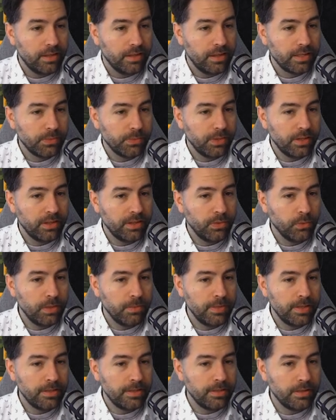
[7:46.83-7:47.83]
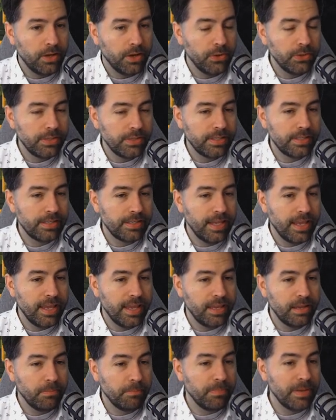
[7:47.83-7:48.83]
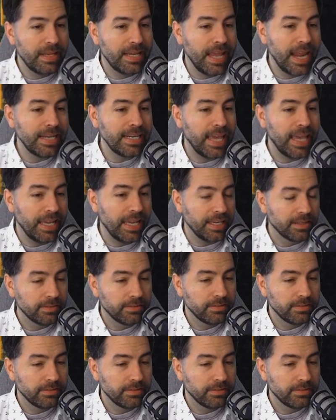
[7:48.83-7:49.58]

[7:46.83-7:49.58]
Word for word: as one of the women hosts say, banane.